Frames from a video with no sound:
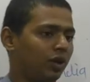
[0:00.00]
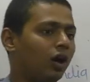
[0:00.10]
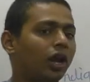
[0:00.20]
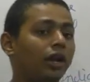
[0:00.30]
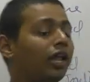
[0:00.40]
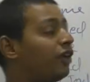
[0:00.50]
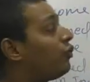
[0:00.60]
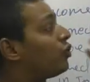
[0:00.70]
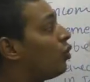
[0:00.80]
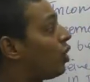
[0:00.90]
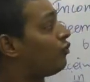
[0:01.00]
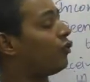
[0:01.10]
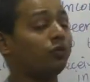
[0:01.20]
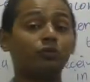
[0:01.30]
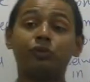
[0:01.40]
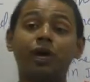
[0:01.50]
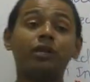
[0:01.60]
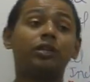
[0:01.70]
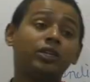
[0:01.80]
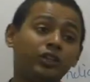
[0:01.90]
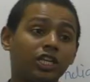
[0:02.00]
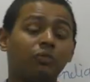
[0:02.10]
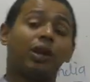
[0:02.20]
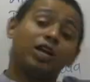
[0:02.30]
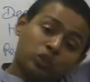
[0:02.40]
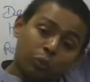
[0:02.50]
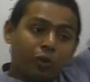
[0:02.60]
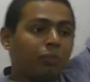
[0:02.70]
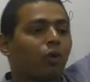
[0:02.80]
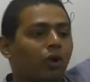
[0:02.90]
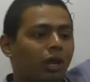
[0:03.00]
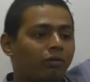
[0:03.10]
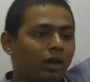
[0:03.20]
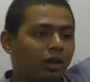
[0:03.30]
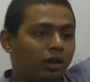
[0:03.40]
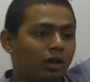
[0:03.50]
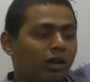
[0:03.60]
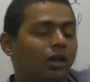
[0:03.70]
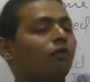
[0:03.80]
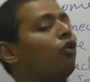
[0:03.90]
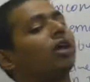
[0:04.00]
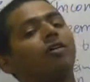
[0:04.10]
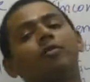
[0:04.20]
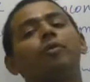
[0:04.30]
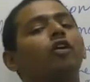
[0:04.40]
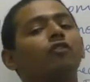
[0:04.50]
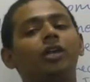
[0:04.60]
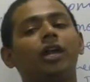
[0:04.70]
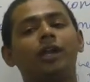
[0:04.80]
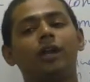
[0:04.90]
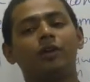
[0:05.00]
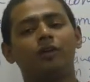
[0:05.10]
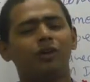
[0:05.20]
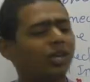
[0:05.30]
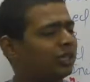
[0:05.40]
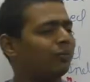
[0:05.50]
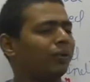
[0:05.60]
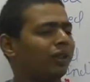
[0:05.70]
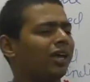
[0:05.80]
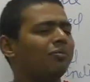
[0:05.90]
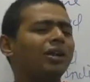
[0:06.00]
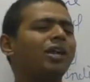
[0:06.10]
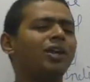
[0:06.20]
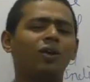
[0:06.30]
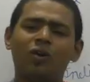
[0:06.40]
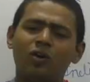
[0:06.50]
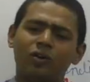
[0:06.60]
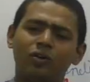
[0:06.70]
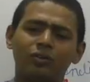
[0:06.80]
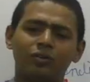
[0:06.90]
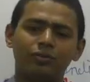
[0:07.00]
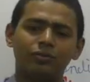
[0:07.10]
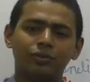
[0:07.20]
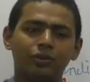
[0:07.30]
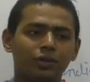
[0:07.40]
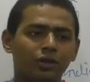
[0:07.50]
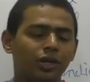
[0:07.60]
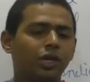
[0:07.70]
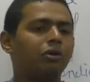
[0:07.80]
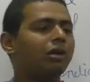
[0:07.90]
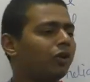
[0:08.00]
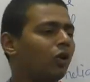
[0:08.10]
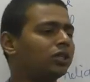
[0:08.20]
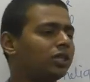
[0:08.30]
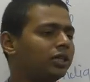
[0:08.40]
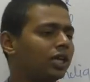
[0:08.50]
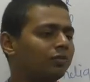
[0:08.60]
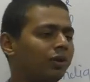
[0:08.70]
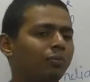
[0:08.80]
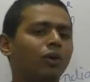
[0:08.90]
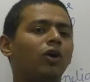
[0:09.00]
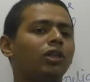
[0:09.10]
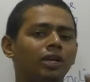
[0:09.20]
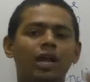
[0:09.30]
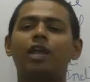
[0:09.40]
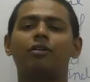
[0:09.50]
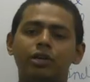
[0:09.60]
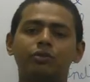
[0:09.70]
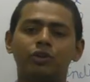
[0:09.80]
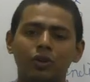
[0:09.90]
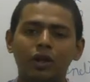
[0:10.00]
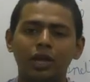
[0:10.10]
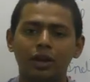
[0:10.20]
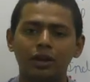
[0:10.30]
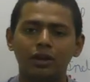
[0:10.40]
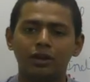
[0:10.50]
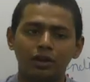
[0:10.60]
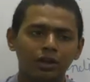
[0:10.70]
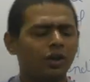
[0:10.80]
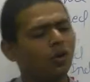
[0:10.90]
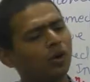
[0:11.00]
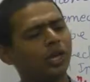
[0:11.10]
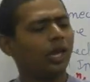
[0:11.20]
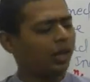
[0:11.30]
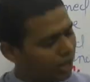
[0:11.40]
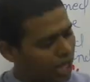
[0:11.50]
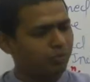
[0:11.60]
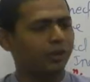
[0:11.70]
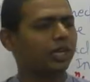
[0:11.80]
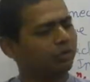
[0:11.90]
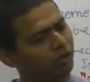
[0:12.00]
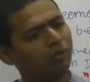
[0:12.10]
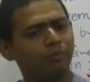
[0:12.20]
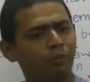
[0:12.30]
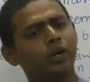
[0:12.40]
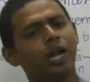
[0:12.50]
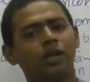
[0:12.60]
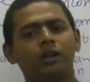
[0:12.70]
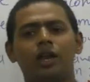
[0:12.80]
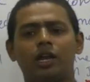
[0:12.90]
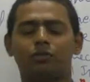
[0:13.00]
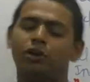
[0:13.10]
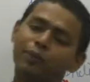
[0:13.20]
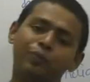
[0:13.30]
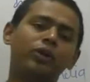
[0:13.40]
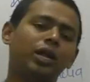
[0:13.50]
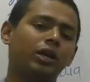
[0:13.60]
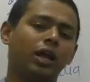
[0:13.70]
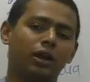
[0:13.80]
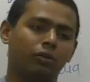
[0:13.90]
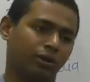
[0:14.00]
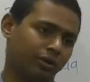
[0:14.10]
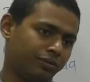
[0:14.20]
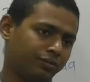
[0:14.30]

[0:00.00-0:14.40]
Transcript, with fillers: All right. Therefore, Vodafone won the judgment at Supreme Court level. What government of India did, you know? Very simple. They amended the law. Why we lost that judgment? Because indirect word was not there. Yes. Okay. Next budget, we will put that indirect word. They put the indirect word.